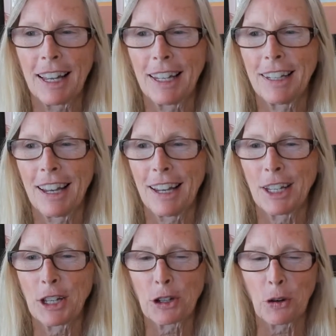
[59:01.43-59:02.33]
than
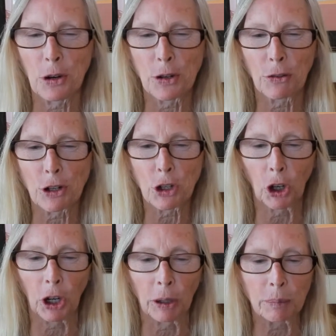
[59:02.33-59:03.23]
discouraged for
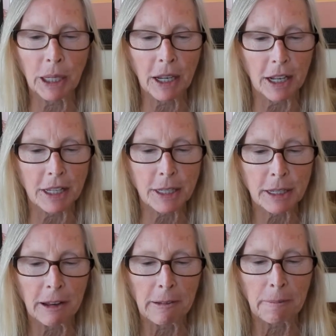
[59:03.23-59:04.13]
sure, because
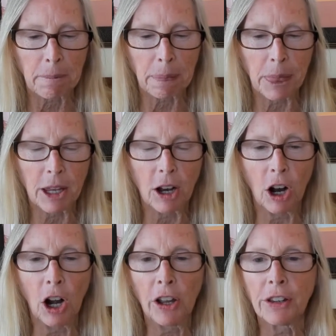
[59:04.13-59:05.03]

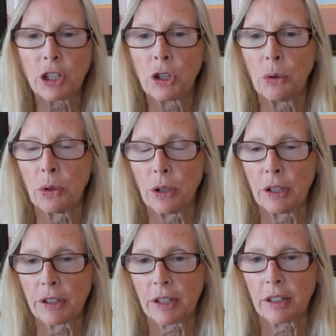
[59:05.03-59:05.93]
all the
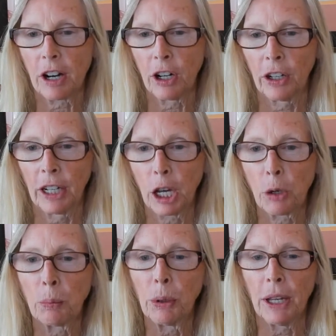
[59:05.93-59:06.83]
tools are
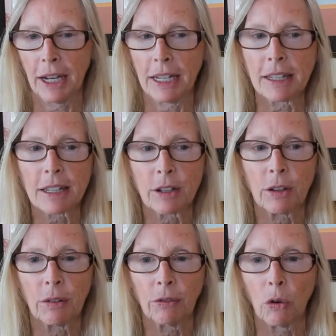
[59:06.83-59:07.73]
in place
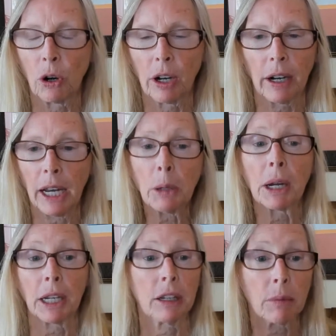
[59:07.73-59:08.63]
for
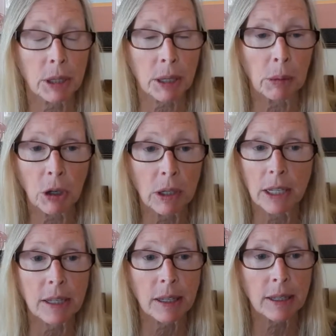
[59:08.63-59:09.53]
anybody. Somebody who
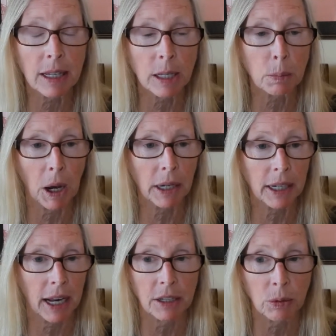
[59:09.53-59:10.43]
listens to this
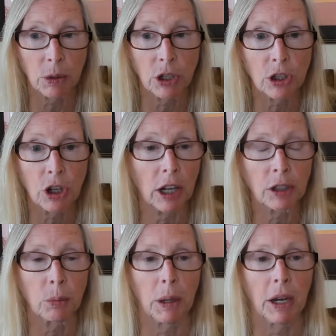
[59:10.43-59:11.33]
podcast we just
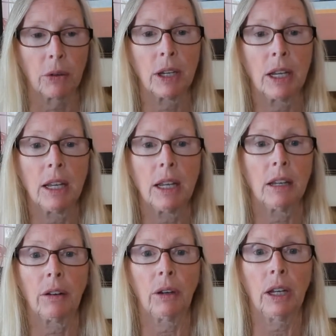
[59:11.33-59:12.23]
talked about
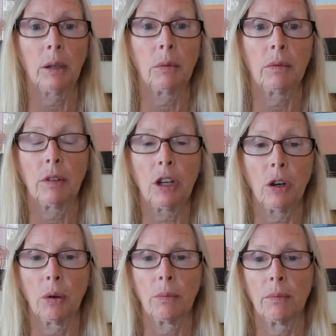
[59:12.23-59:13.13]
in
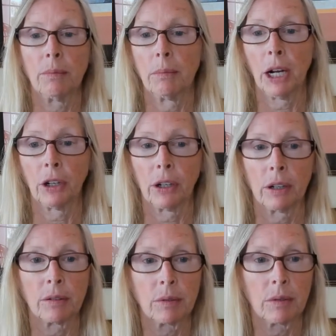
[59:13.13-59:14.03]

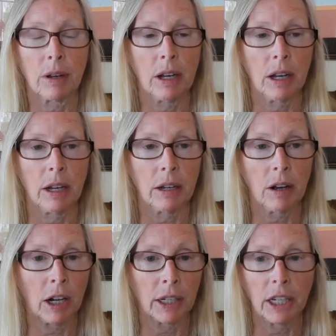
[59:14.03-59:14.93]
minor
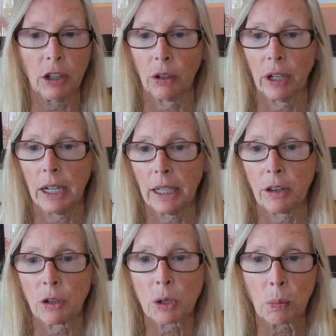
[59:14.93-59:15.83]
hockey or any
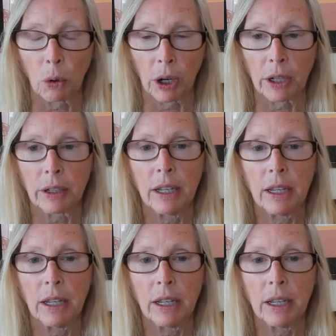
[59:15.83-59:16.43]
other sport,